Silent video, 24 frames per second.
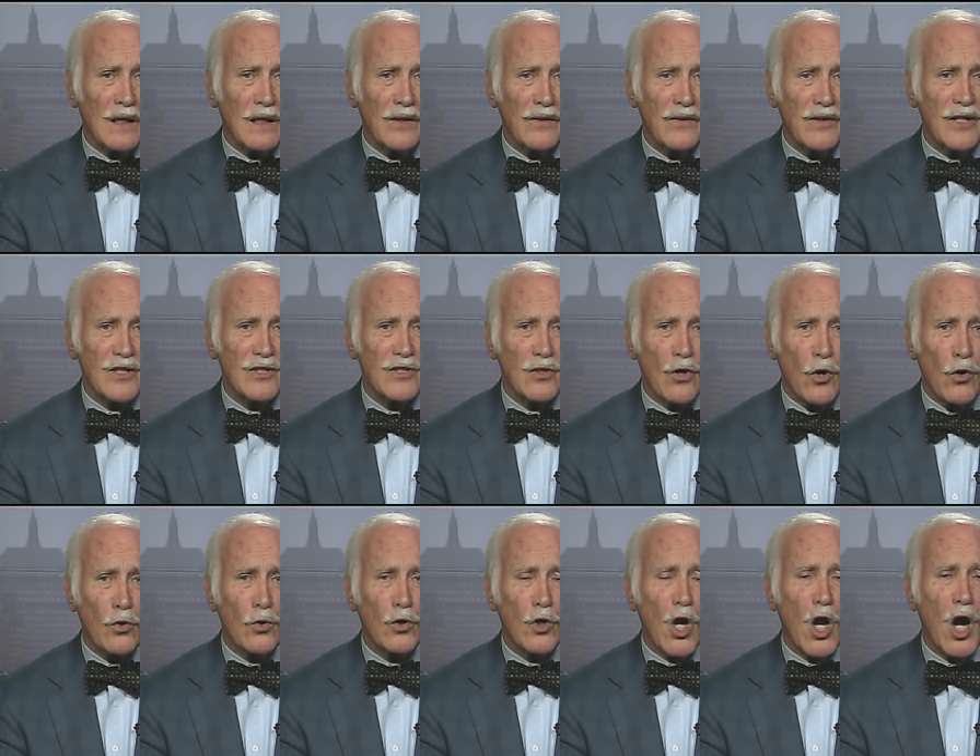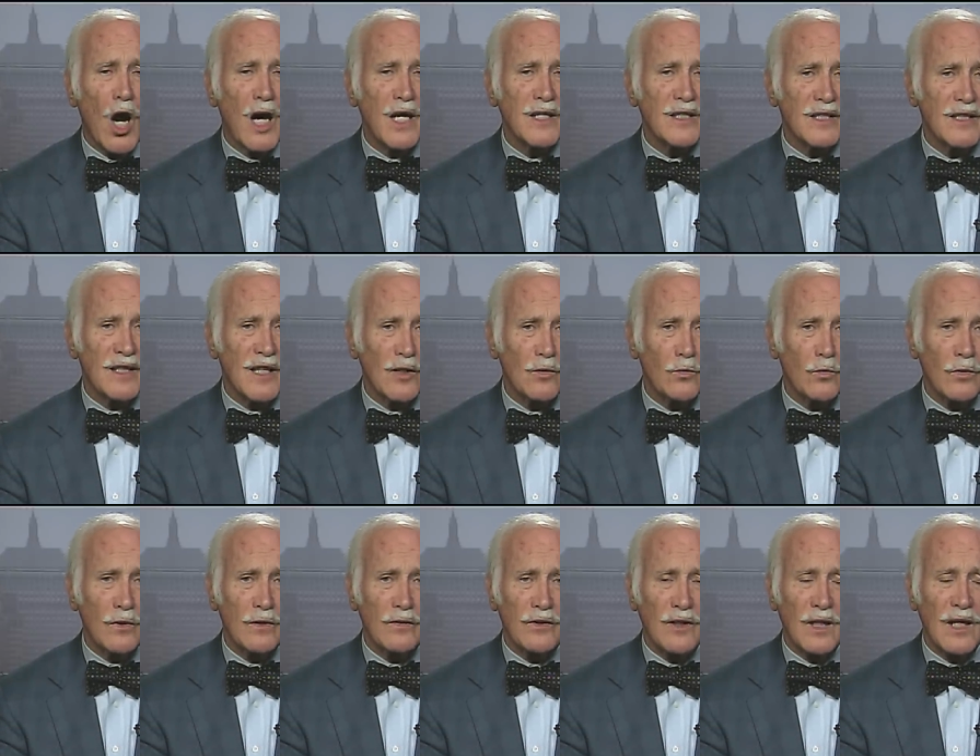this whole continent,
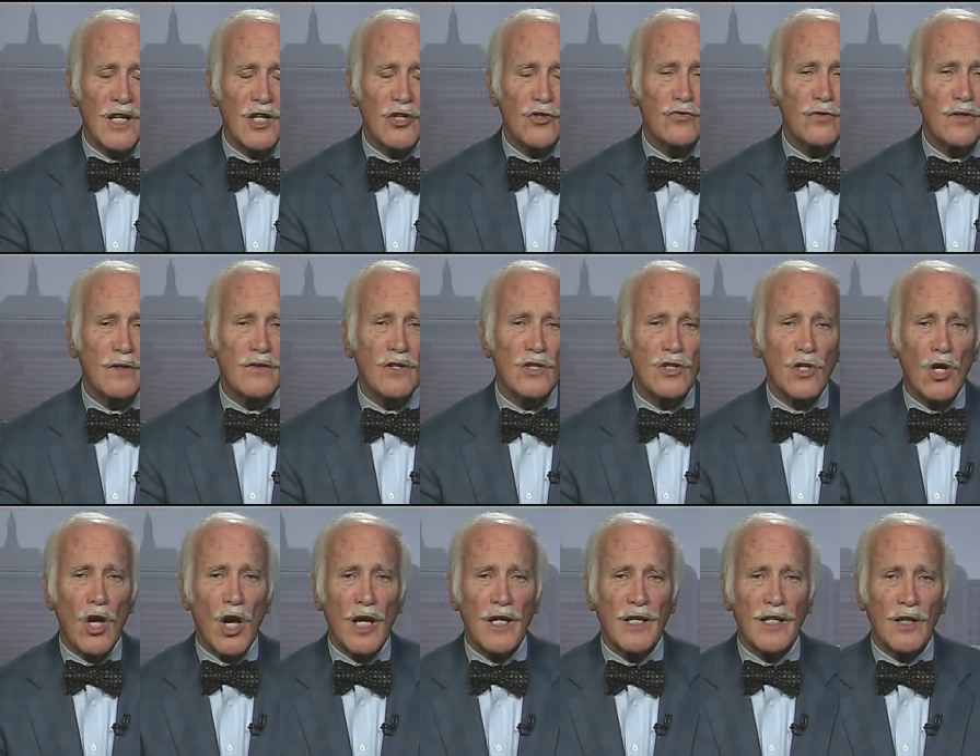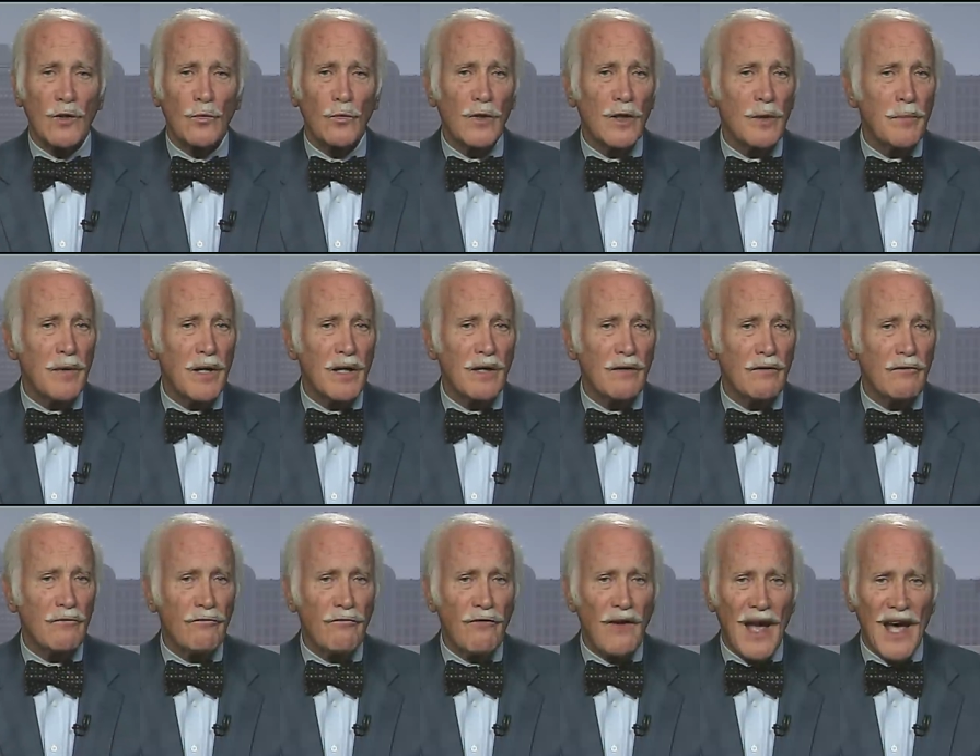would, the history of this continent would have been
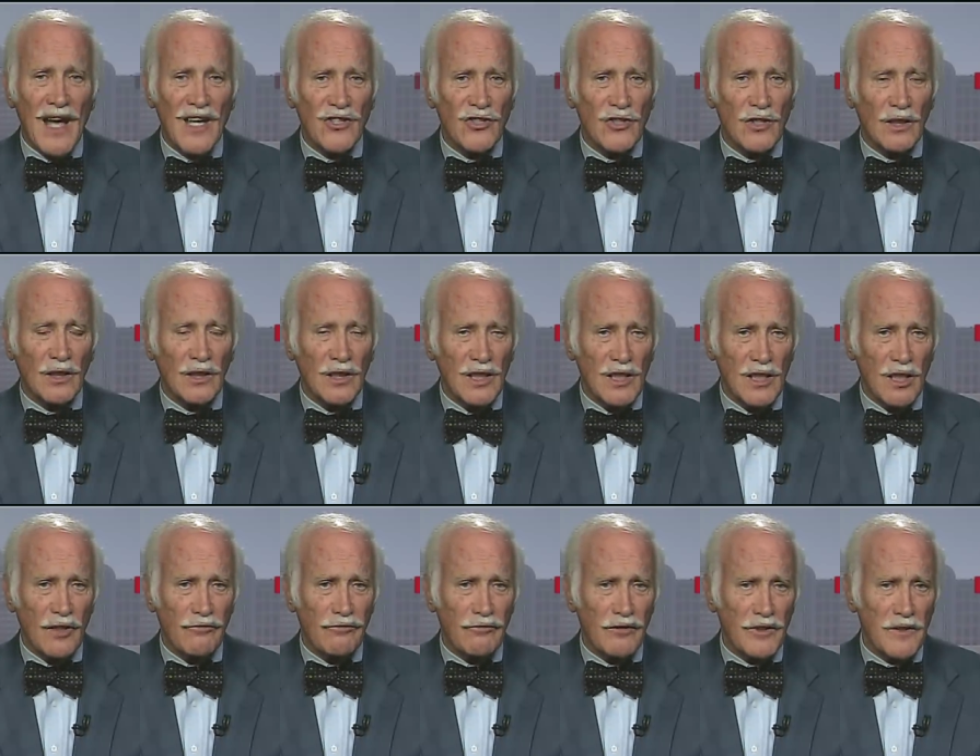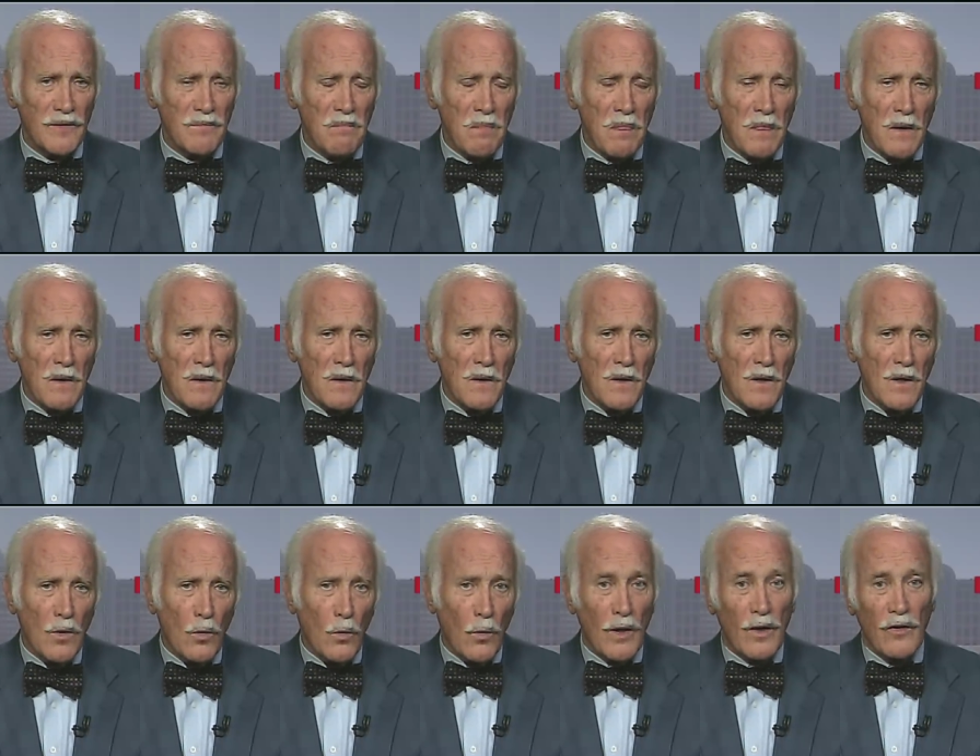vastly different.
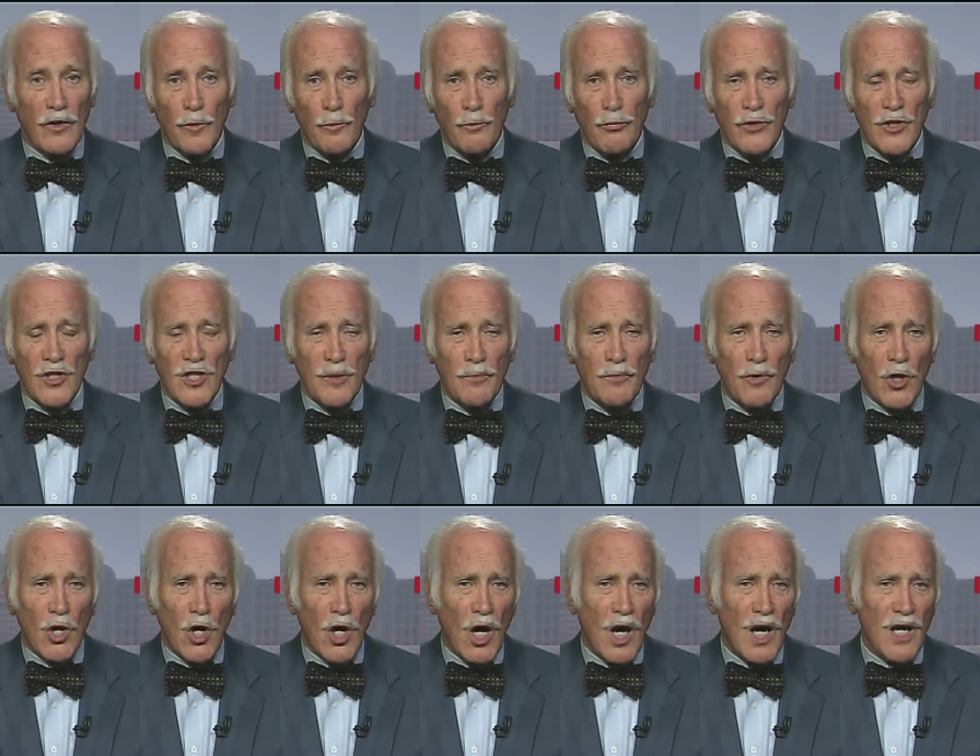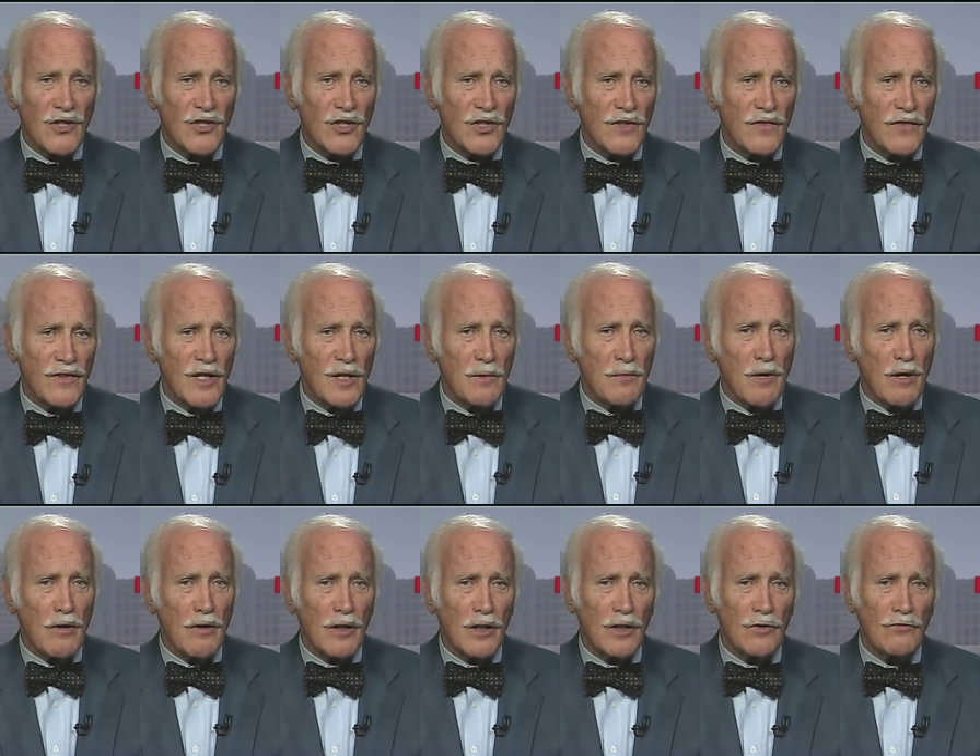One of the principal causes for the
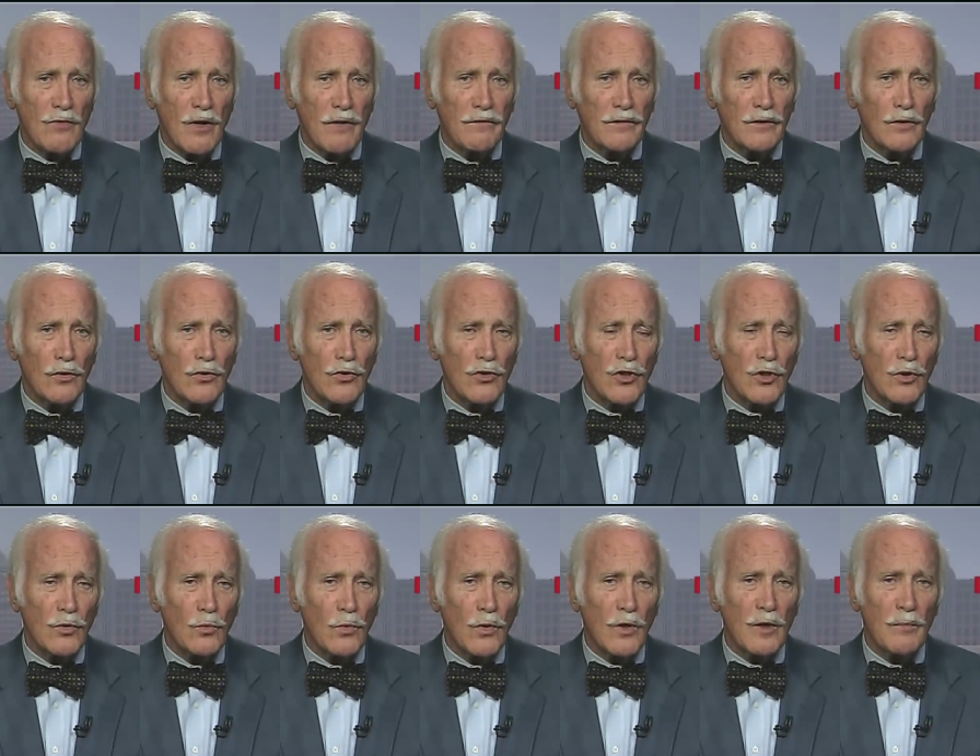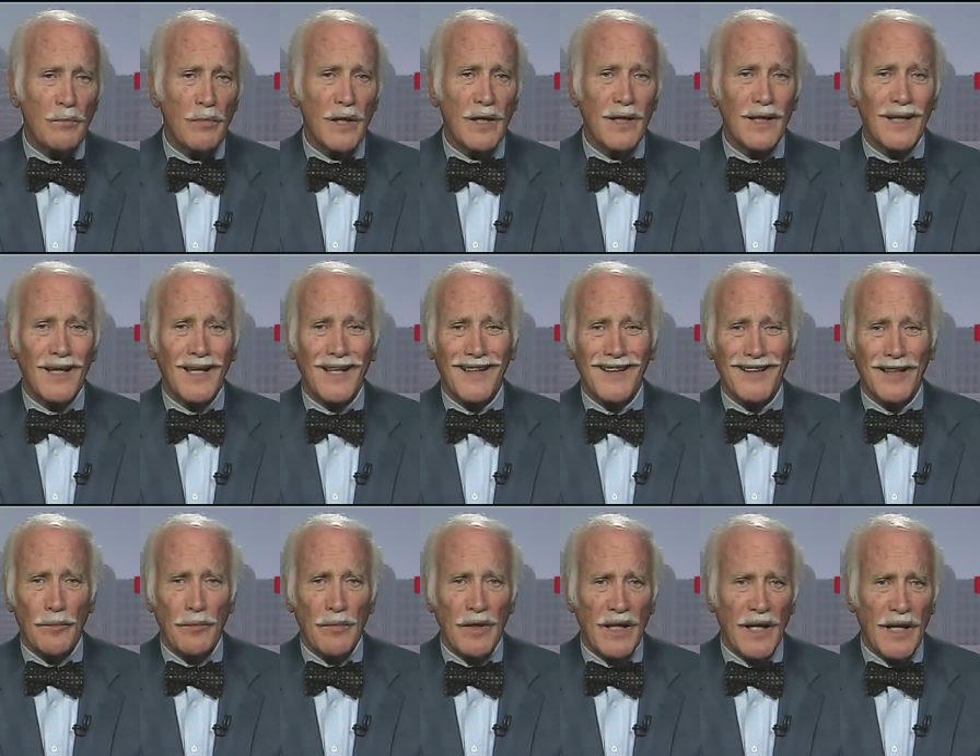American Revolution would have been
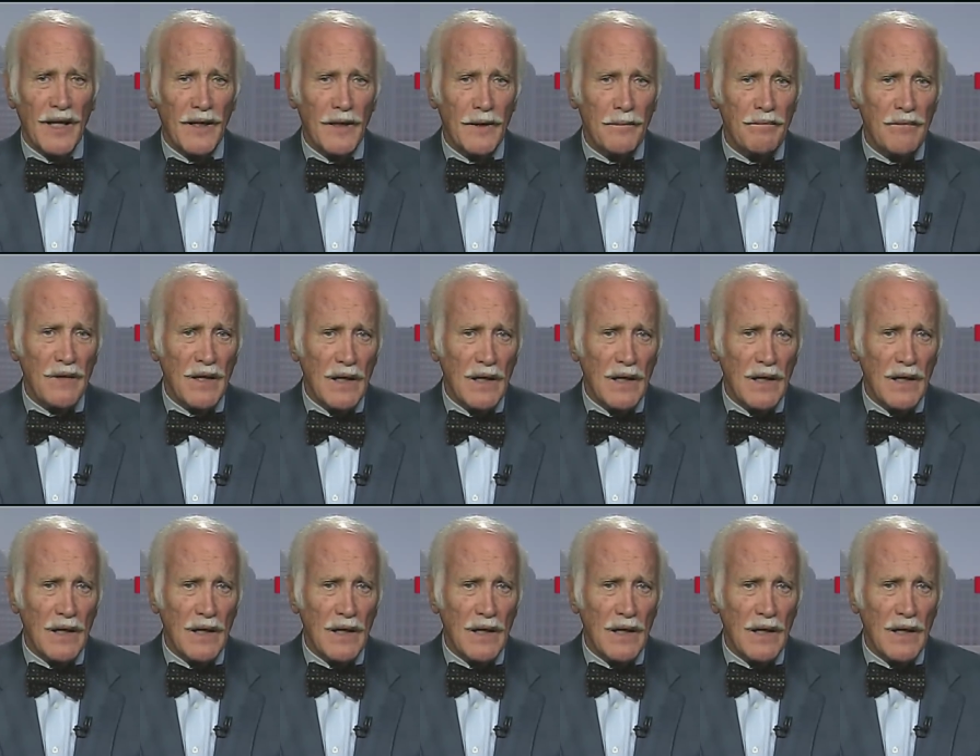eliminated.